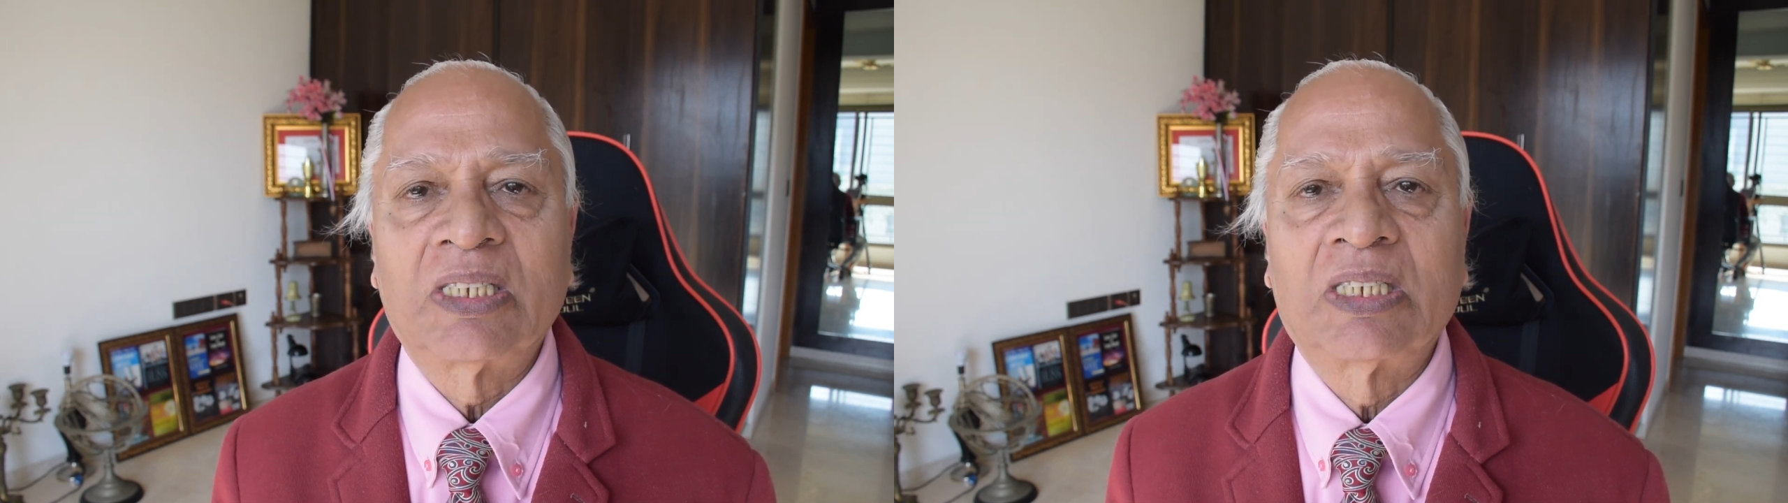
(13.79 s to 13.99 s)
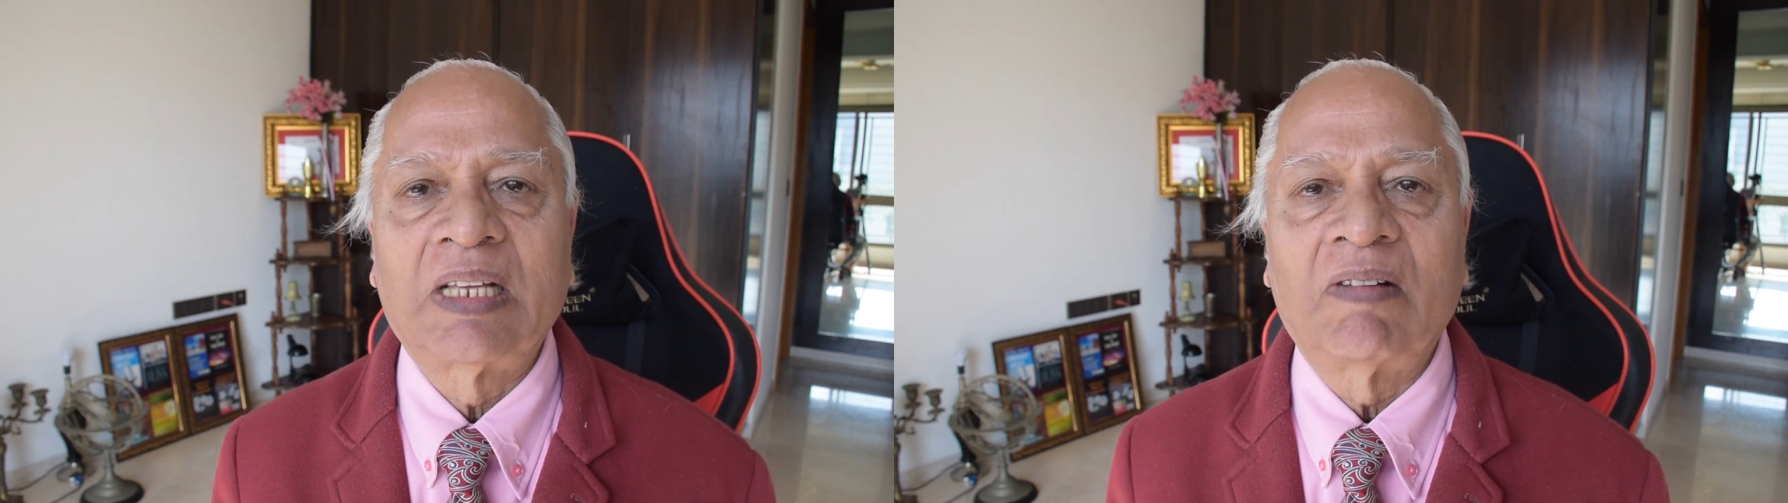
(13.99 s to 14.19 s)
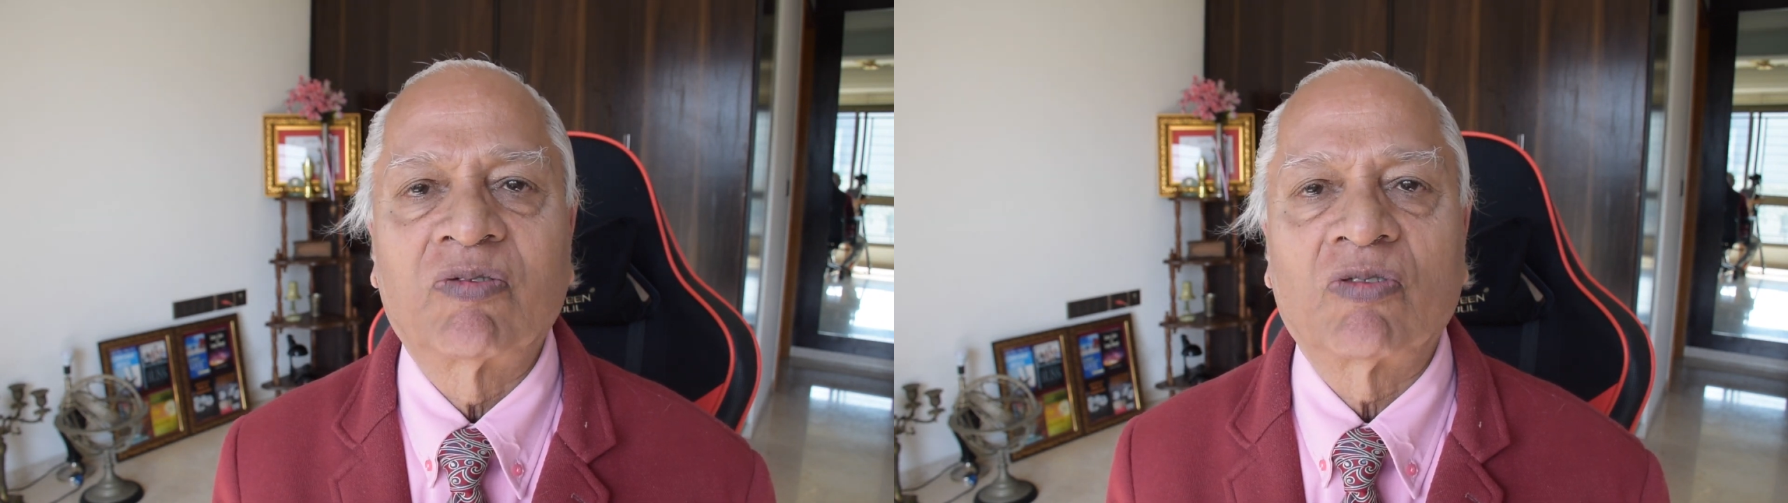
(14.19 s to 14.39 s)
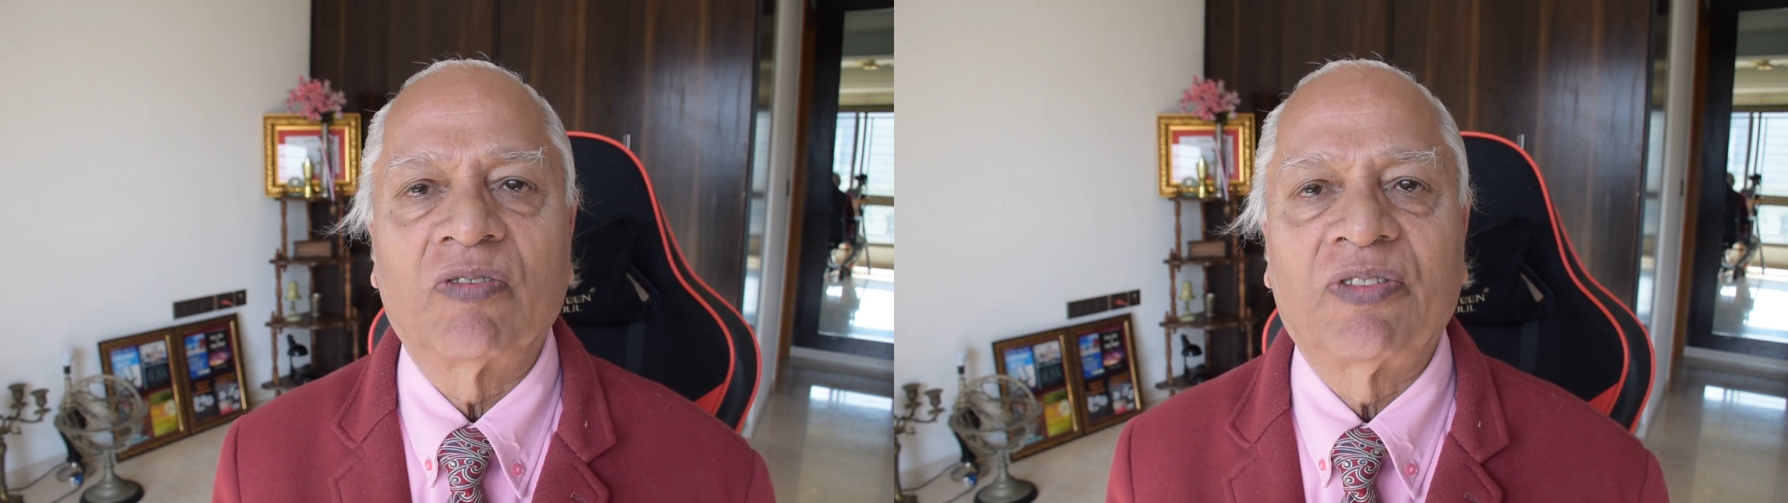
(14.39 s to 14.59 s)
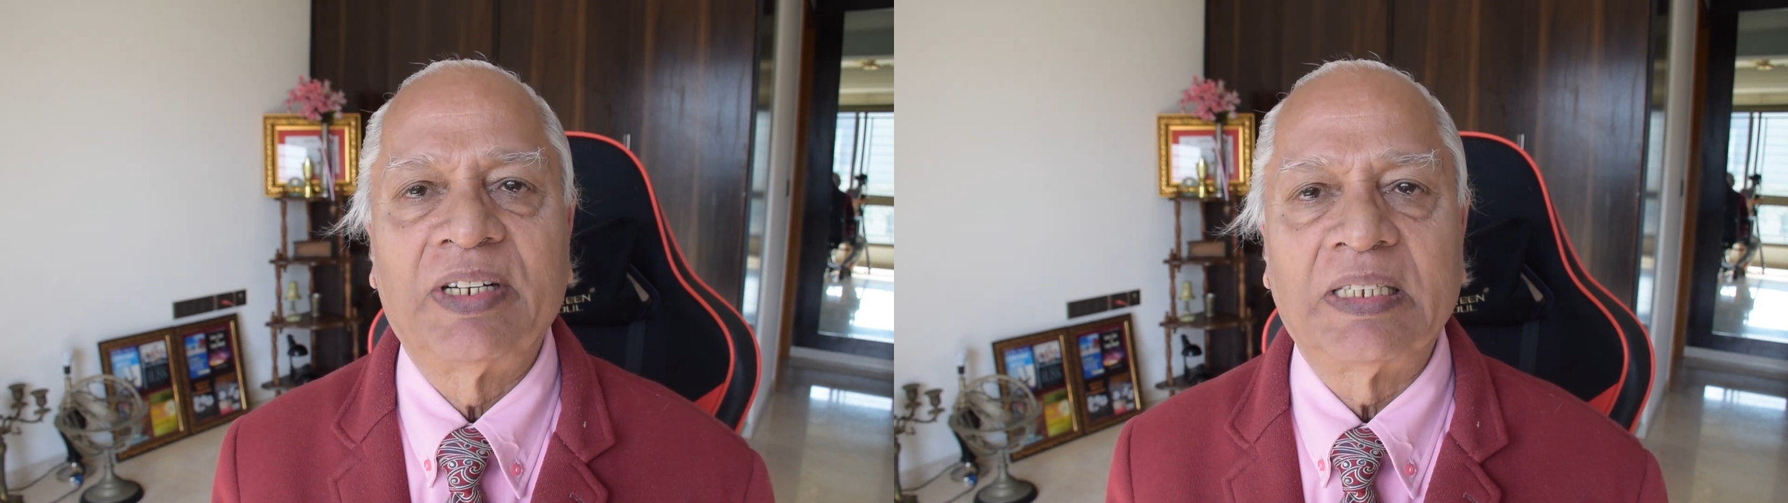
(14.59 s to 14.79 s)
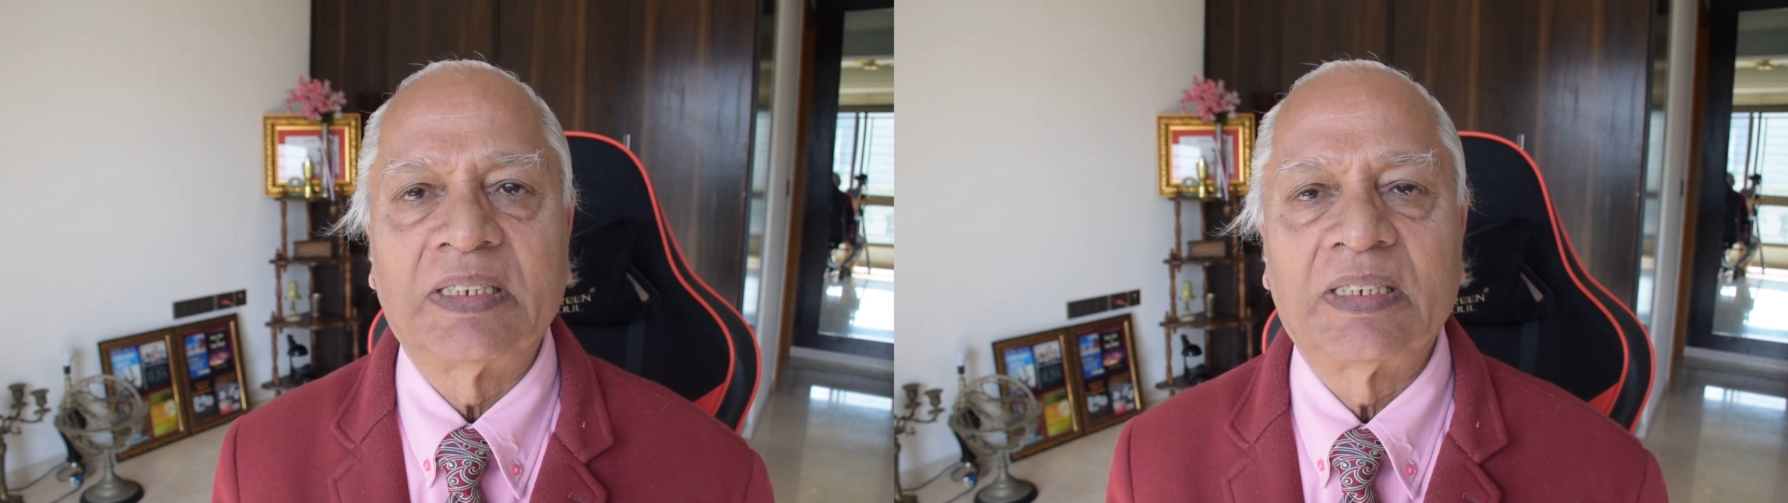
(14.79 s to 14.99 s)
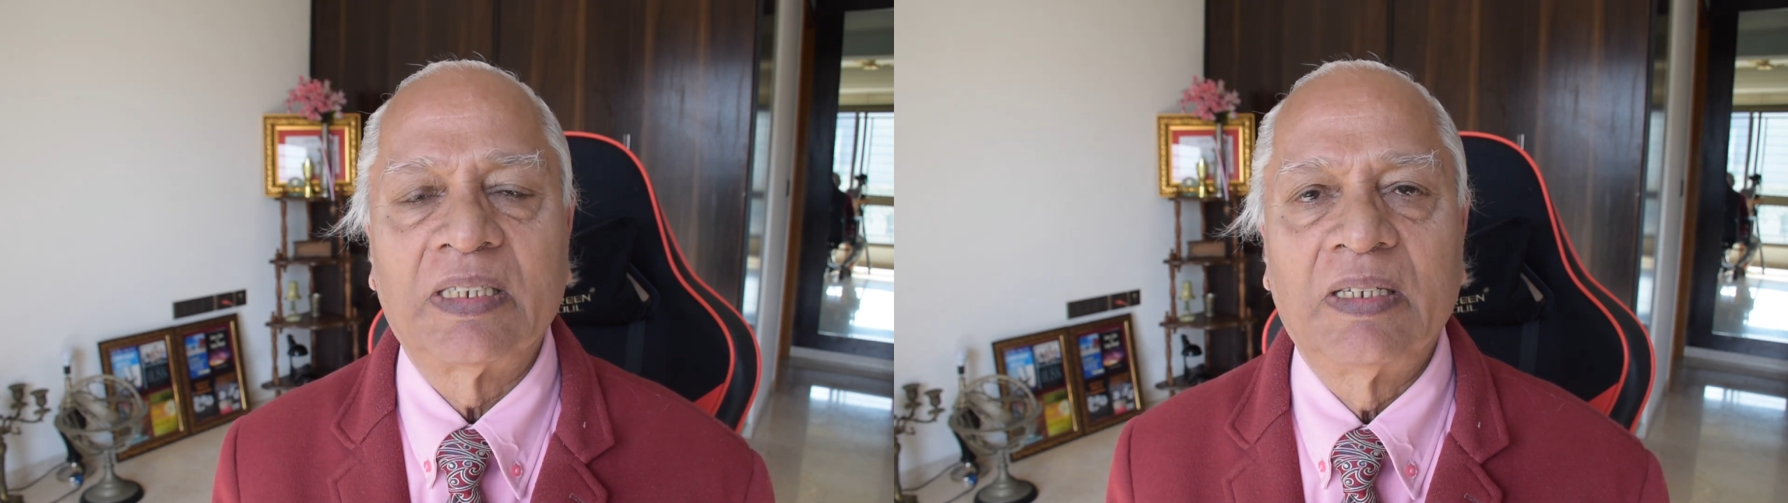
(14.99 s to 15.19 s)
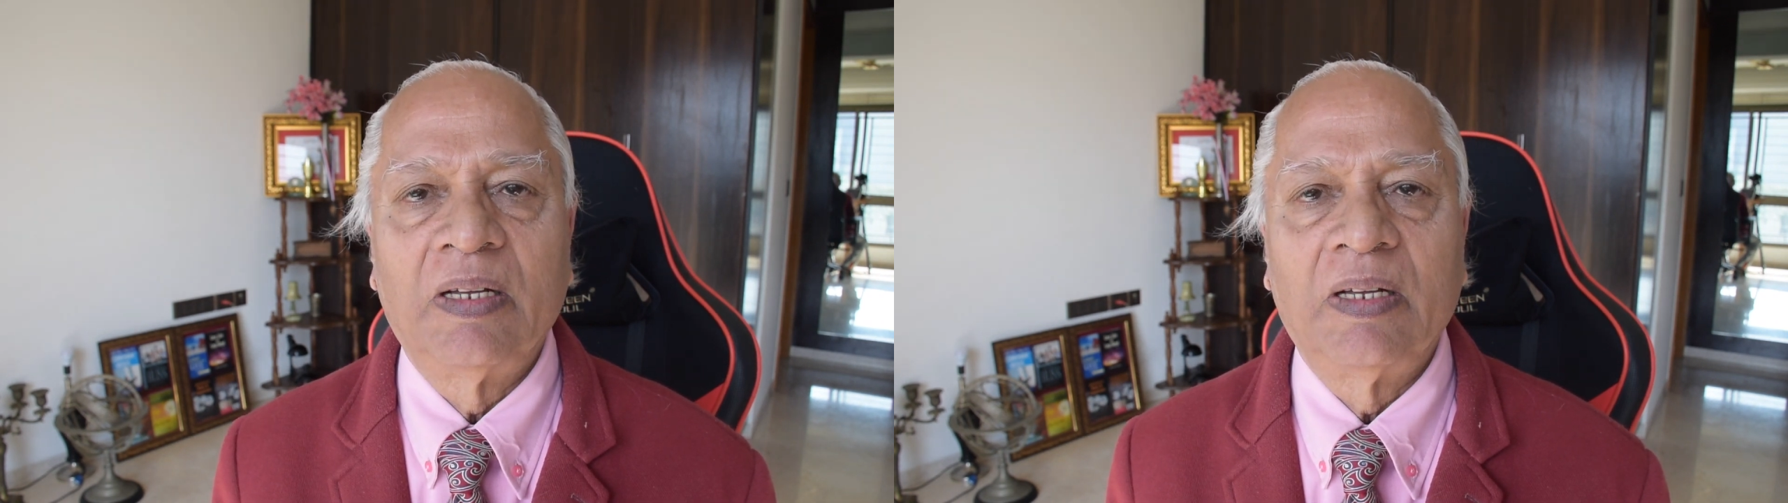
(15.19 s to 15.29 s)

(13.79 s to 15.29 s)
Self-Confidence